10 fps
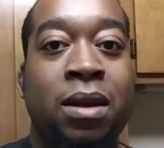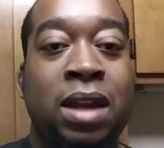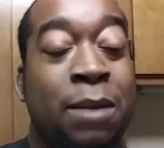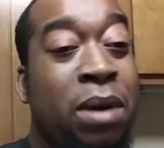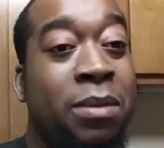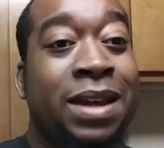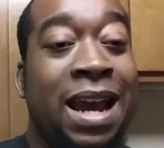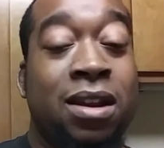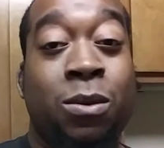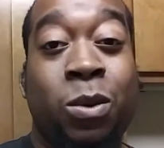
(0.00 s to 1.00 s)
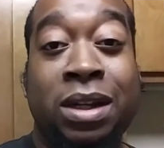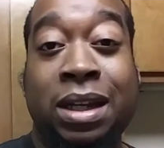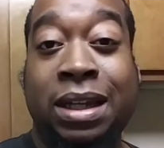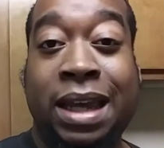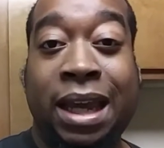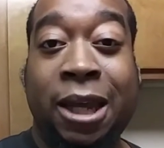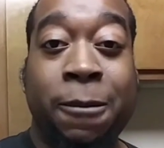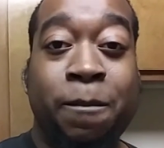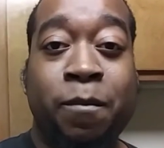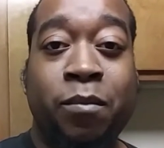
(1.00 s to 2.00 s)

They probably had them winning the game,